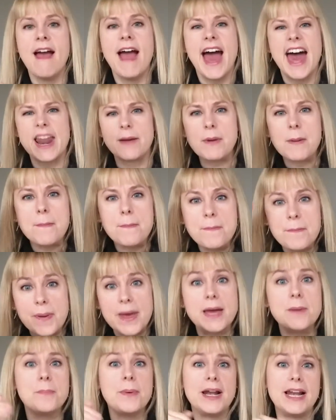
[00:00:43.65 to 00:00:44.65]
And I'm a
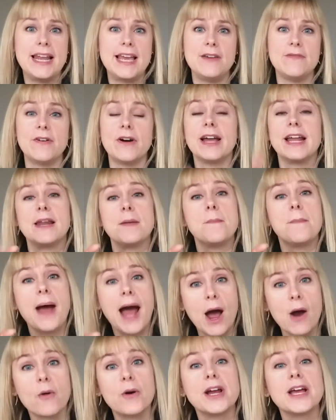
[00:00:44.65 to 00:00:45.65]
big believer in
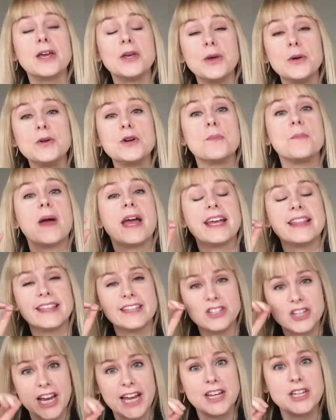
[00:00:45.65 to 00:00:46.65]
empowering you to make the
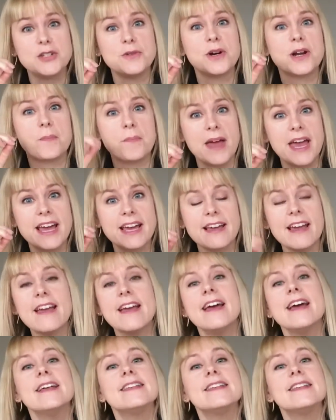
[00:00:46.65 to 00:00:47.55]
change you want to make.